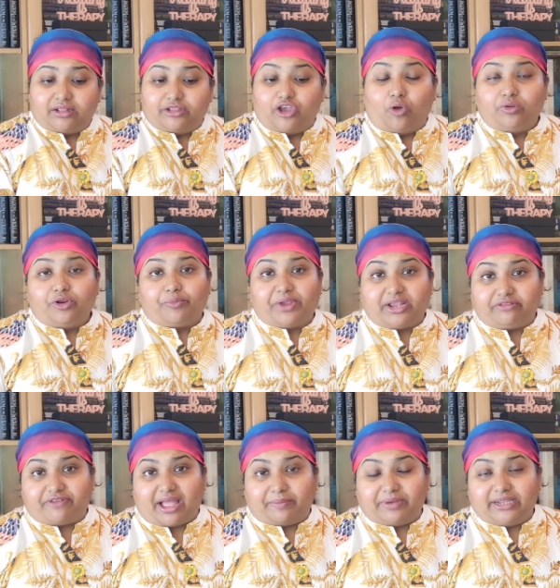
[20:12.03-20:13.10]
the only real
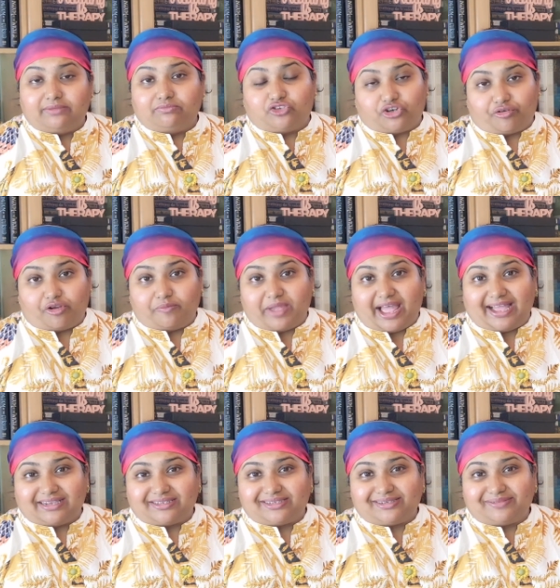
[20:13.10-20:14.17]
family Jerome
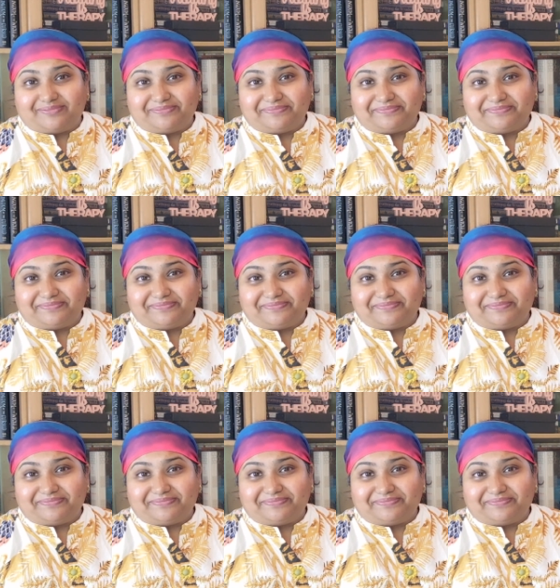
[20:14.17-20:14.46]
has.